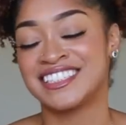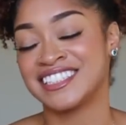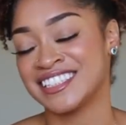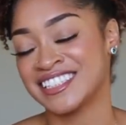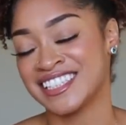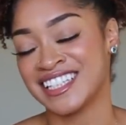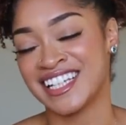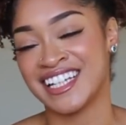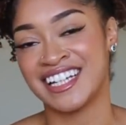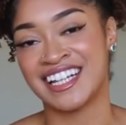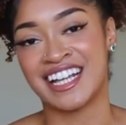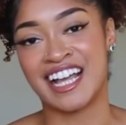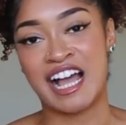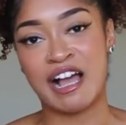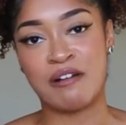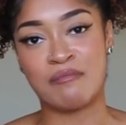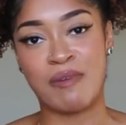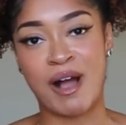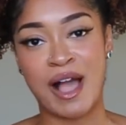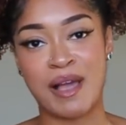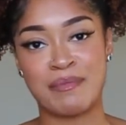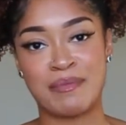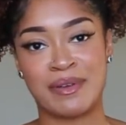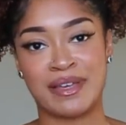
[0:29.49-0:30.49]
Just kidding,
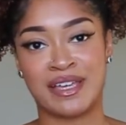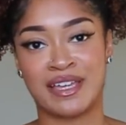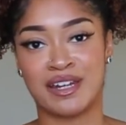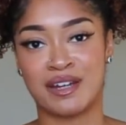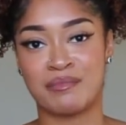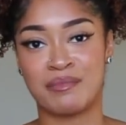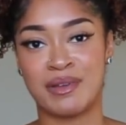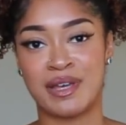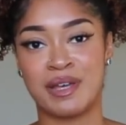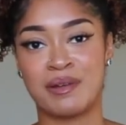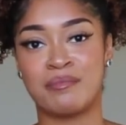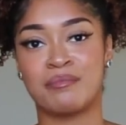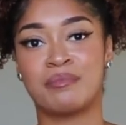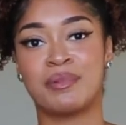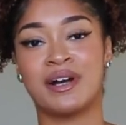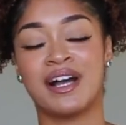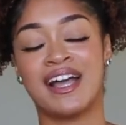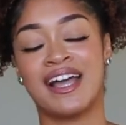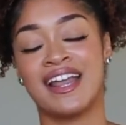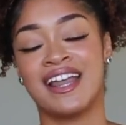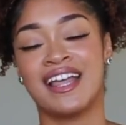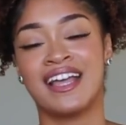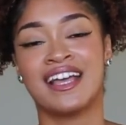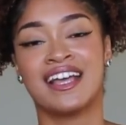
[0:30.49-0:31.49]
I'm hyping it a bit,
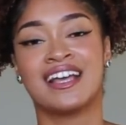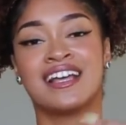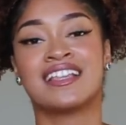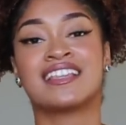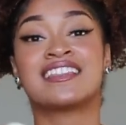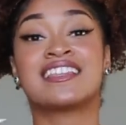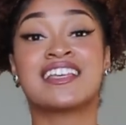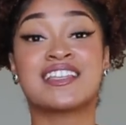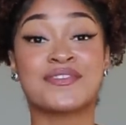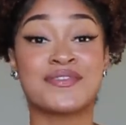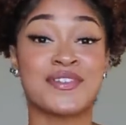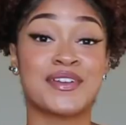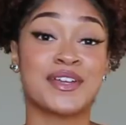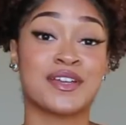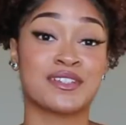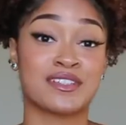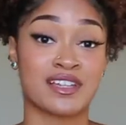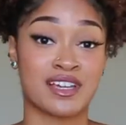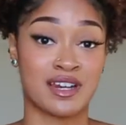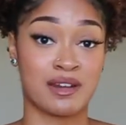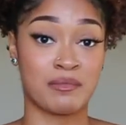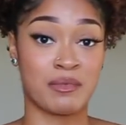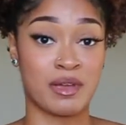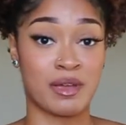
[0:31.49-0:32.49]
but this video
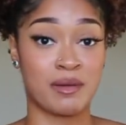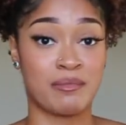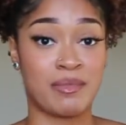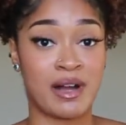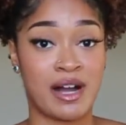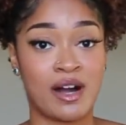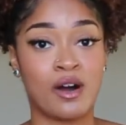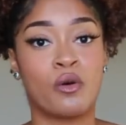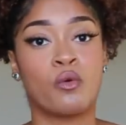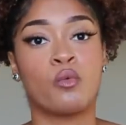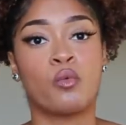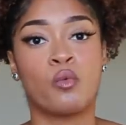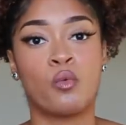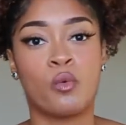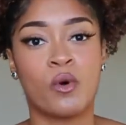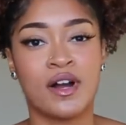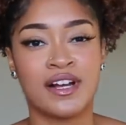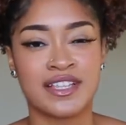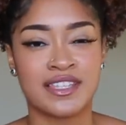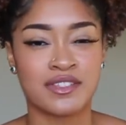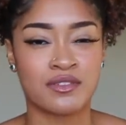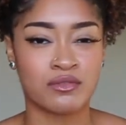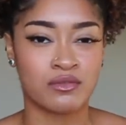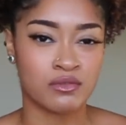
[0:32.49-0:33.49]
is gonna be about
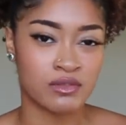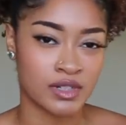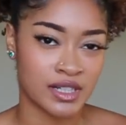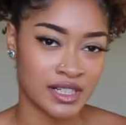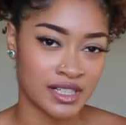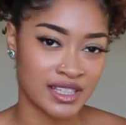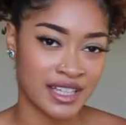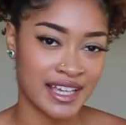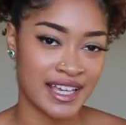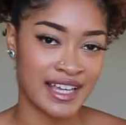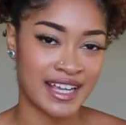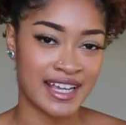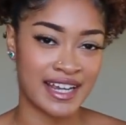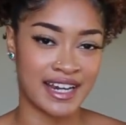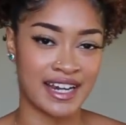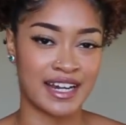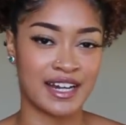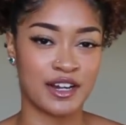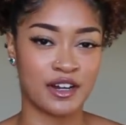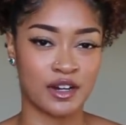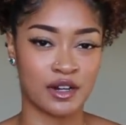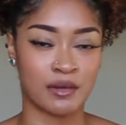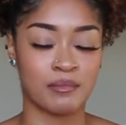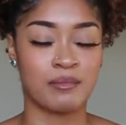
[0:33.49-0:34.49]
what's really
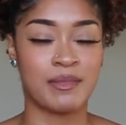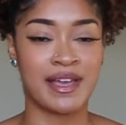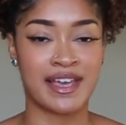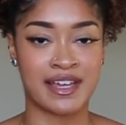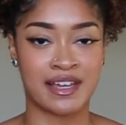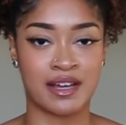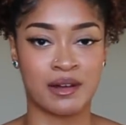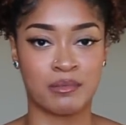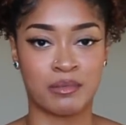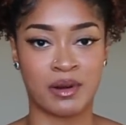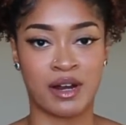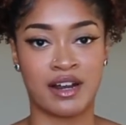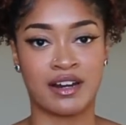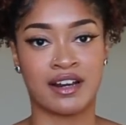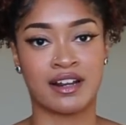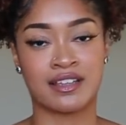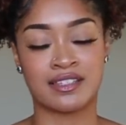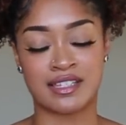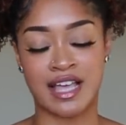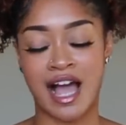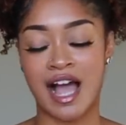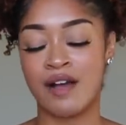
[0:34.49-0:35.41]
in your makeup products.